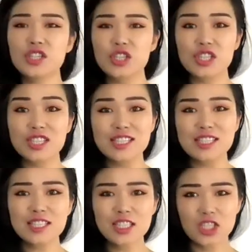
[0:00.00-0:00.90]

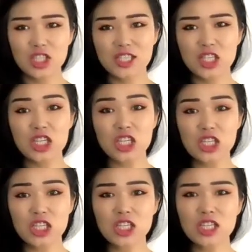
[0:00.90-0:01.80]
zhi,
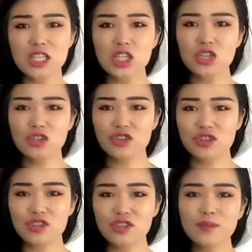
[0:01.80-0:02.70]
chi,
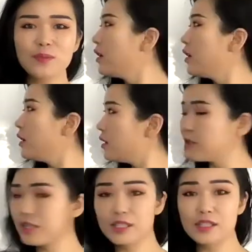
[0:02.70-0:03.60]
shi.
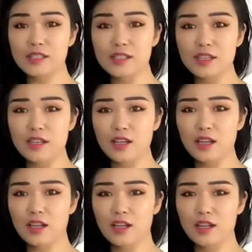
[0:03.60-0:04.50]
Just
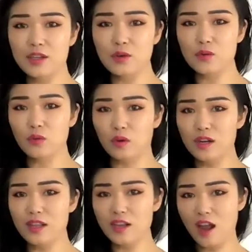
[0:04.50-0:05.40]

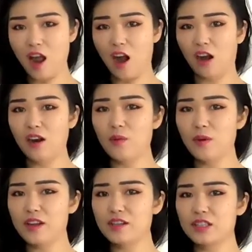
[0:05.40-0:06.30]
ignore the R. We're
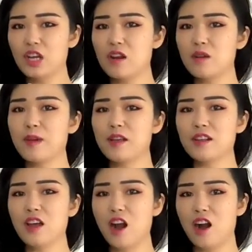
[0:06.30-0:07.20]
gonna talk about
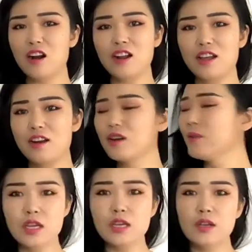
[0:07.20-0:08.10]
the R
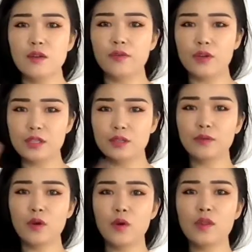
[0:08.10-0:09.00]
letter. First of
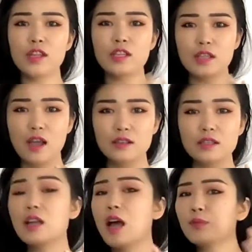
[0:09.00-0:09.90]
all, the sounds
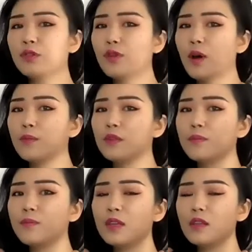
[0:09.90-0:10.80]
come from the
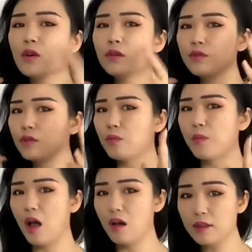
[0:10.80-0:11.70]
middle of your
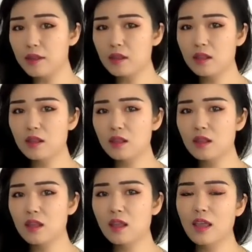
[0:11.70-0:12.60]
mouth,
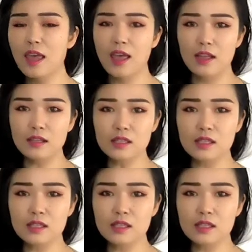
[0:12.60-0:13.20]
and